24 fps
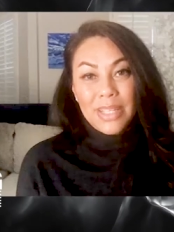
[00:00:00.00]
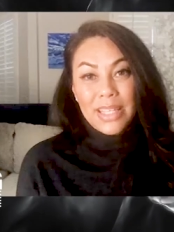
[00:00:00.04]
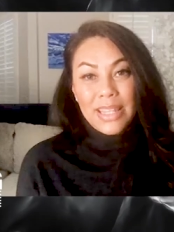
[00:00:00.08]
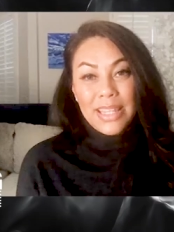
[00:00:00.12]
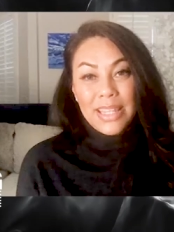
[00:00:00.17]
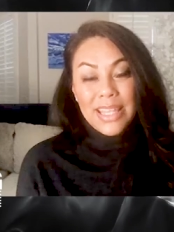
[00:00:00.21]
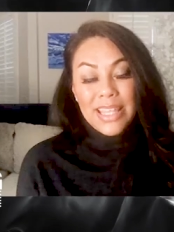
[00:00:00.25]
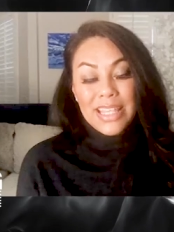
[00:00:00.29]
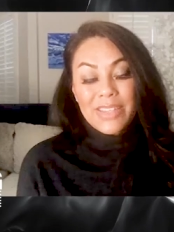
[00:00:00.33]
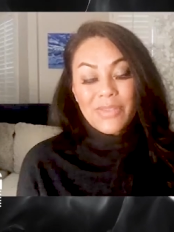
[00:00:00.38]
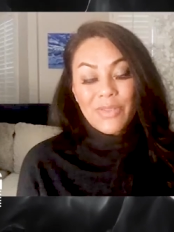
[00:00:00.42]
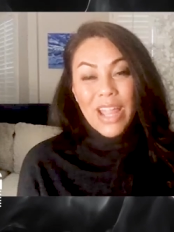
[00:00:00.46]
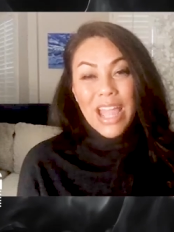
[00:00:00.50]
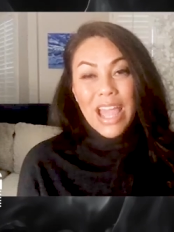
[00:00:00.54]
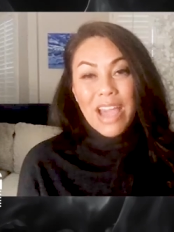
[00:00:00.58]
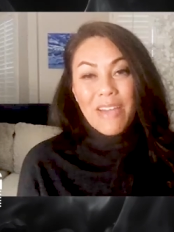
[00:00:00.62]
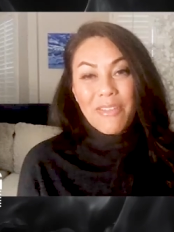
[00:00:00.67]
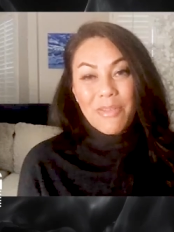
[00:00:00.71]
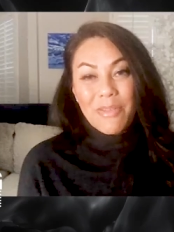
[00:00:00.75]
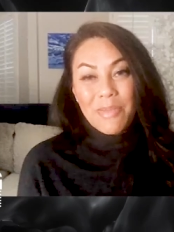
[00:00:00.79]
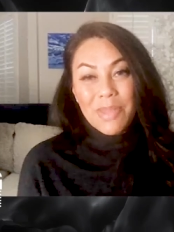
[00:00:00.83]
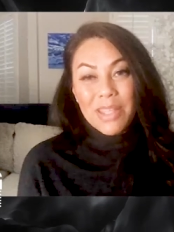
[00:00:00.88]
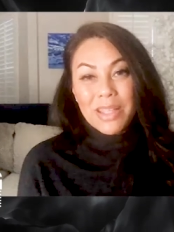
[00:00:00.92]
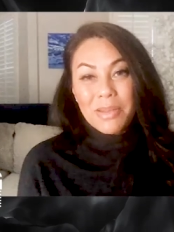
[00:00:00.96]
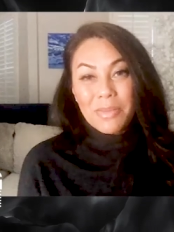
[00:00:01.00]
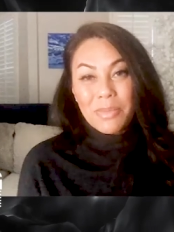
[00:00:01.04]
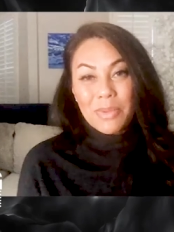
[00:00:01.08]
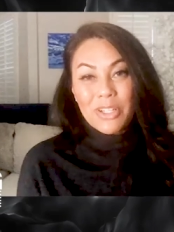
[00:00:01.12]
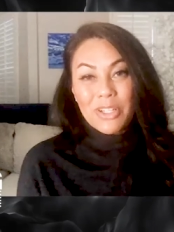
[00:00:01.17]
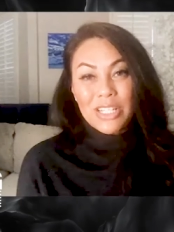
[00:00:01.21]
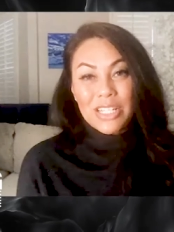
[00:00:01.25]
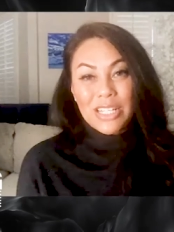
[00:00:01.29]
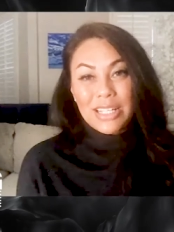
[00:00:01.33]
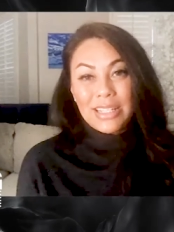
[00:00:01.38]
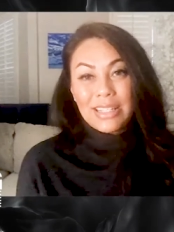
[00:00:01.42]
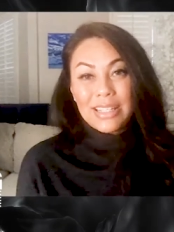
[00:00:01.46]
Thanks for having me. I
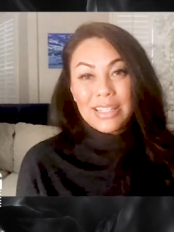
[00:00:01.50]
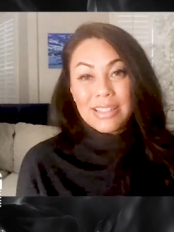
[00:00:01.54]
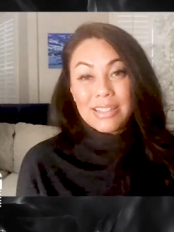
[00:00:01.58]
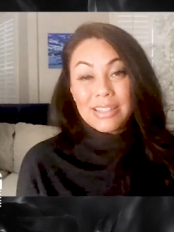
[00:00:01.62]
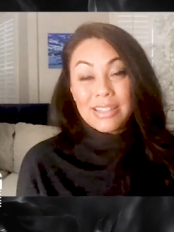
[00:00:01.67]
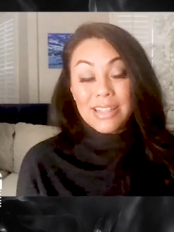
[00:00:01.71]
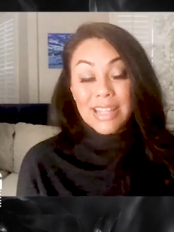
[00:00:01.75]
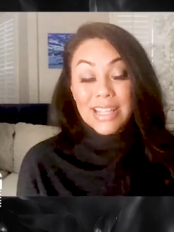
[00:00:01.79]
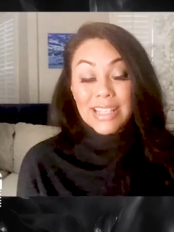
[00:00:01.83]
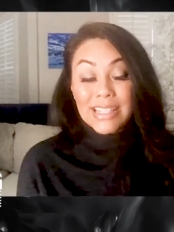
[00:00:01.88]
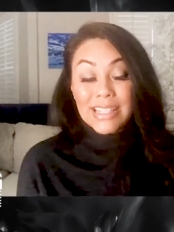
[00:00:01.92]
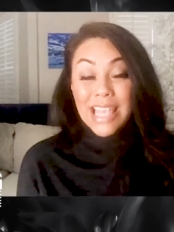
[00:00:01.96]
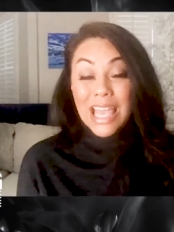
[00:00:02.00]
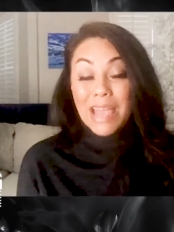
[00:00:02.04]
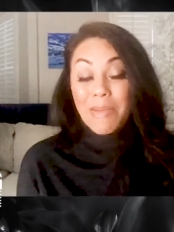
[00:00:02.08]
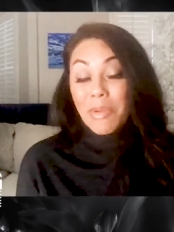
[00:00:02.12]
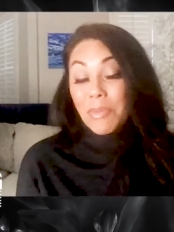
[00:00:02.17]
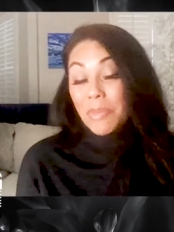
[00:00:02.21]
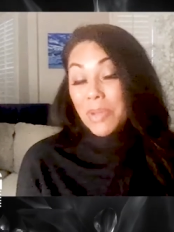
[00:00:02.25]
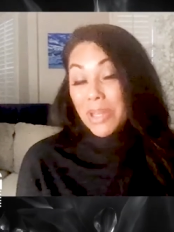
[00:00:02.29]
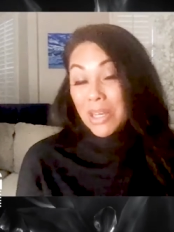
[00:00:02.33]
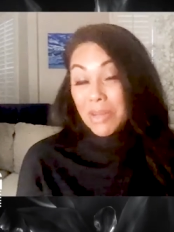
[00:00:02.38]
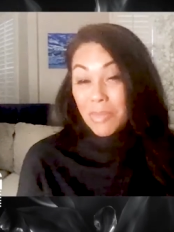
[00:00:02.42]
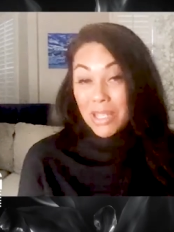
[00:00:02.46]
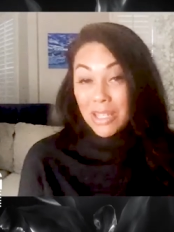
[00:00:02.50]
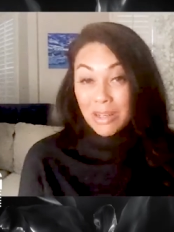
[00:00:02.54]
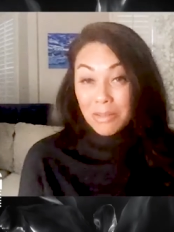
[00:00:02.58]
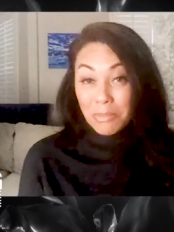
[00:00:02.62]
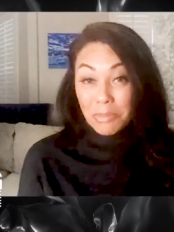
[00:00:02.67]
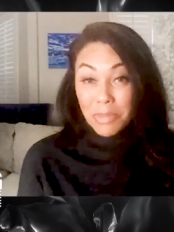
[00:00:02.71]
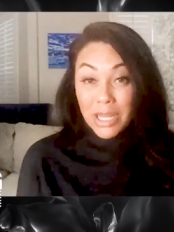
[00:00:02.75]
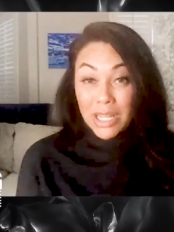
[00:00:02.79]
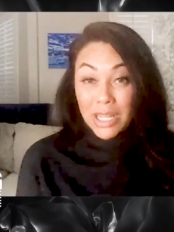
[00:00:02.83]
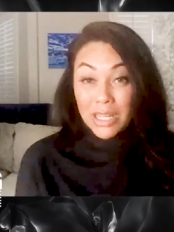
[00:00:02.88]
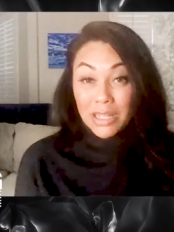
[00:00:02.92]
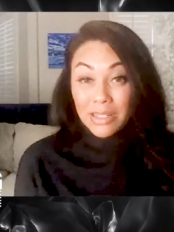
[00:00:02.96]
appreciate this. Next time I'm going to be in a
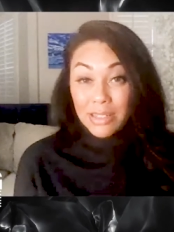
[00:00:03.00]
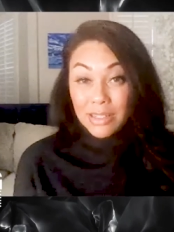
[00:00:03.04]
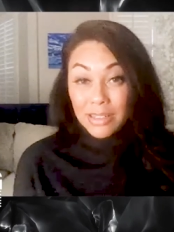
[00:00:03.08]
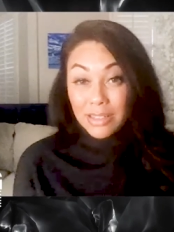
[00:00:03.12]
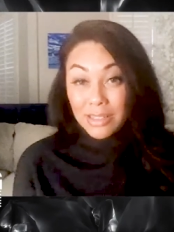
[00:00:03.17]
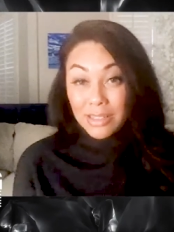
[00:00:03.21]
bun.